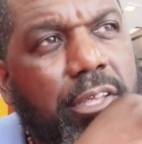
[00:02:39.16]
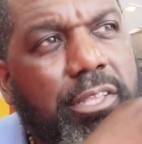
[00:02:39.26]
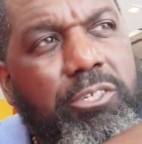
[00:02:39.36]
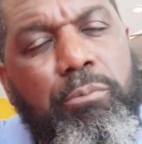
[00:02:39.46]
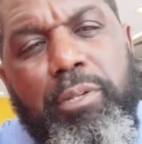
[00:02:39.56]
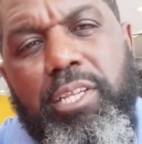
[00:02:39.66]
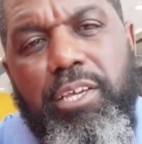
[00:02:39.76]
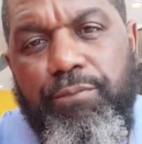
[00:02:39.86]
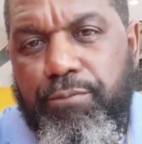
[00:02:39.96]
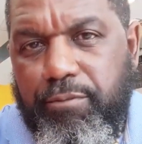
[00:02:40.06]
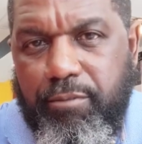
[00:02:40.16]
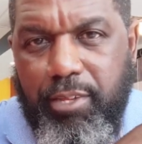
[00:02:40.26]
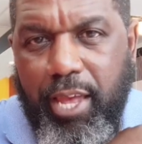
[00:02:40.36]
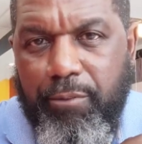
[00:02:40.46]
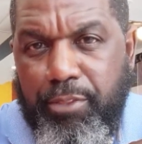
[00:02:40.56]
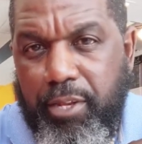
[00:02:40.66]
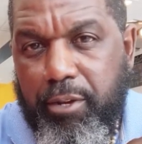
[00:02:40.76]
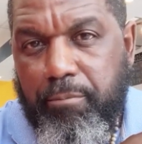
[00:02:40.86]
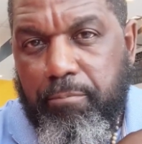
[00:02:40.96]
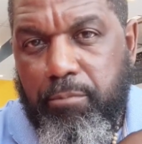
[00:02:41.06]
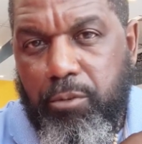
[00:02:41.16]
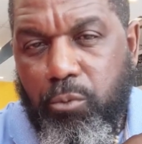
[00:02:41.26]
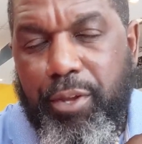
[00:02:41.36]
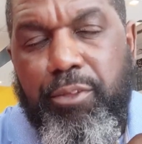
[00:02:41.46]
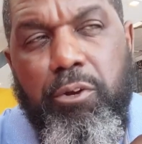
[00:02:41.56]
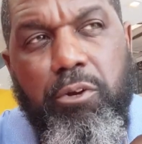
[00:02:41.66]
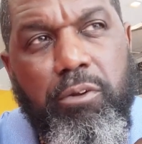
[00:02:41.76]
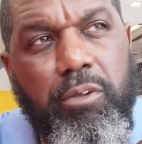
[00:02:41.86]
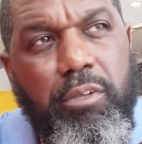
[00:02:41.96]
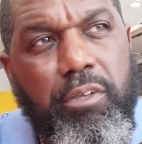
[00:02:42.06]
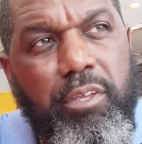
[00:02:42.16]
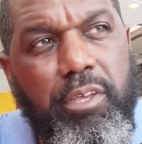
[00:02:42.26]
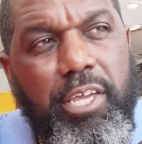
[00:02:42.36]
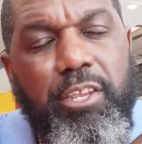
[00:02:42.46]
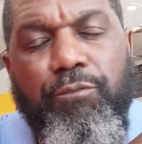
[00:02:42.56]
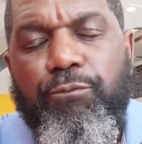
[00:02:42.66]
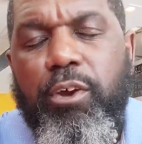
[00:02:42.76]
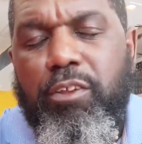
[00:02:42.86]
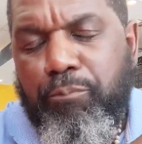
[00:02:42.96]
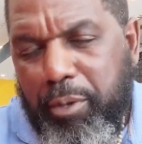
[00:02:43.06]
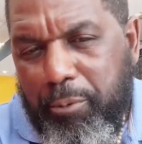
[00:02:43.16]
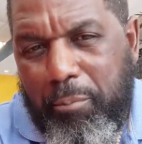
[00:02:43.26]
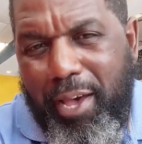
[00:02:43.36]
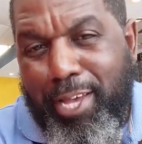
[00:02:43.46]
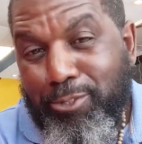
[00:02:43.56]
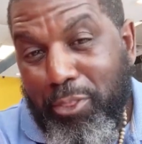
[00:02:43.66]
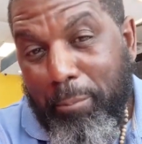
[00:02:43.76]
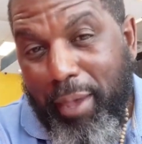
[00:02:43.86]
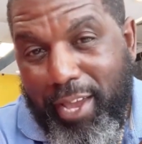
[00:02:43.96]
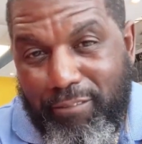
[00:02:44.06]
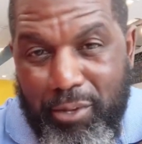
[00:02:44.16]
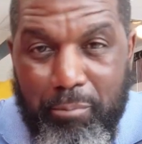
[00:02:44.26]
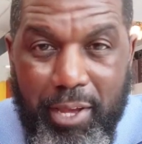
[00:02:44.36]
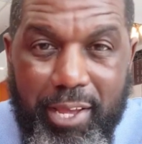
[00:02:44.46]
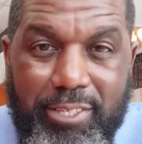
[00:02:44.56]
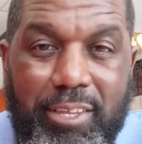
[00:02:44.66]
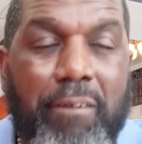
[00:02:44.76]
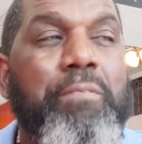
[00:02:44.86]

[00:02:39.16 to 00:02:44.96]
there's a belief out there, whether in the front of people's minds or the back of their minds,